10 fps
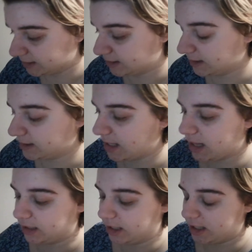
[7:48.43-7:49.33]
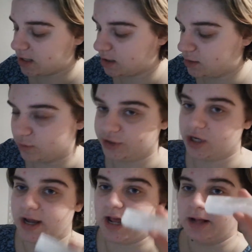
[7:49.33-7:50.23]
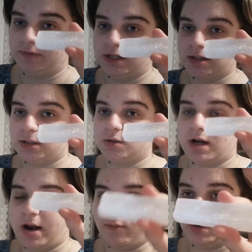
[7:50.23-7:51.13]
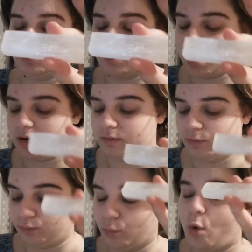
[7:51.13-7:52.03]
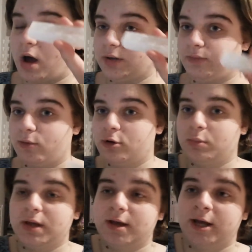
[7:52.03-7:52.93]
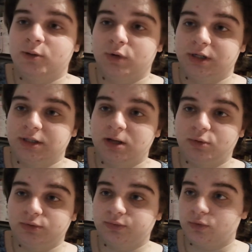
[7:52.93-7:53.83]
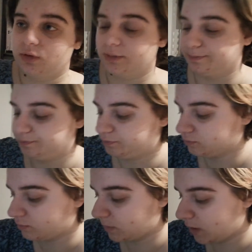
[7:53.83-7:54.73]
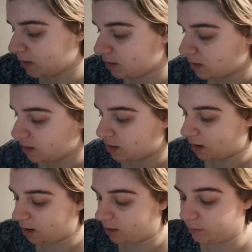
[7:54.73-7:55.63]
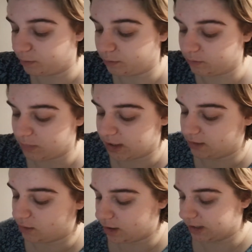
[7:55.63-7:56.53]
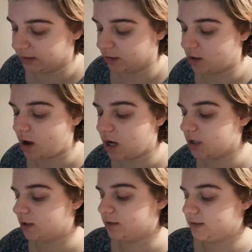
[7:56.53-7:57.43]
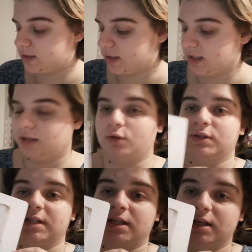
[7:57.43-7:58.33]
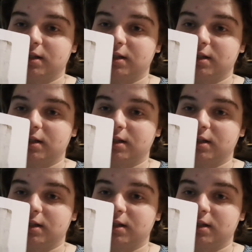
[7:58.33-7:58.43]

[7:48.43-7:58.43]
selenite, which I have these two. I have one in rock wand form and one in tumbled form. And on the cards, it looks like this,